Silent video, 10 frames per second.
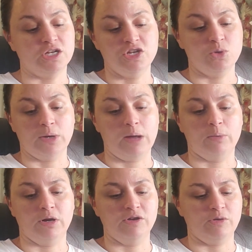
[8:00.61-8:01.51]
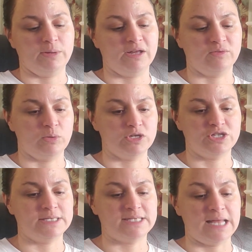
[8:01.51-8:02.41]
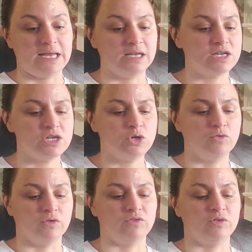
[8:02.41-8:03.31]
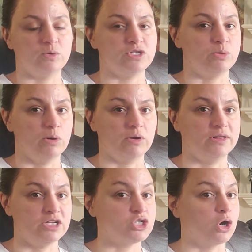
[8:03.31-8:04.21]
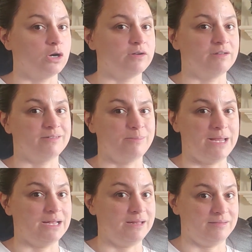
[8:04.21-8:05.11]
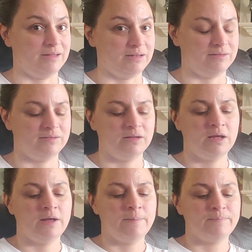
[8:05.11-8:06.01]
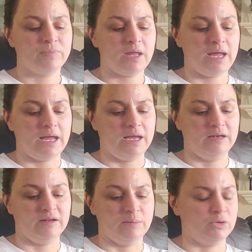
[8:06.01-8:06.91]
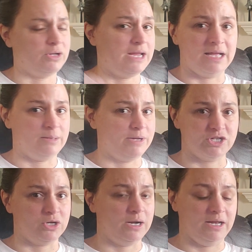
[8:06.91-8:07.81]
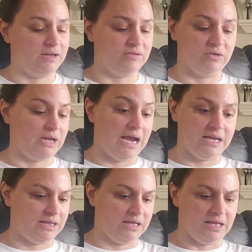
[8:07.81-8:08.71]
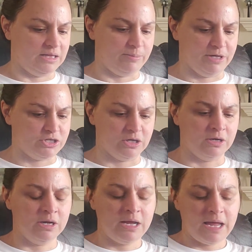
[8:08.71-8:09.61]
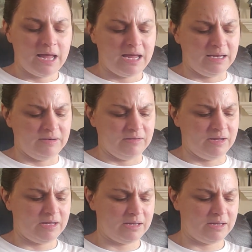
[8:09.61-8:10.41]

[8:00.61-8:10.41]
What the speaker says: going to do what I want to do, because what she's saying to do versus what she wrote on the chart doesn't make any sense. And I'm looking at the picture and it doesn't look anything like the picture. And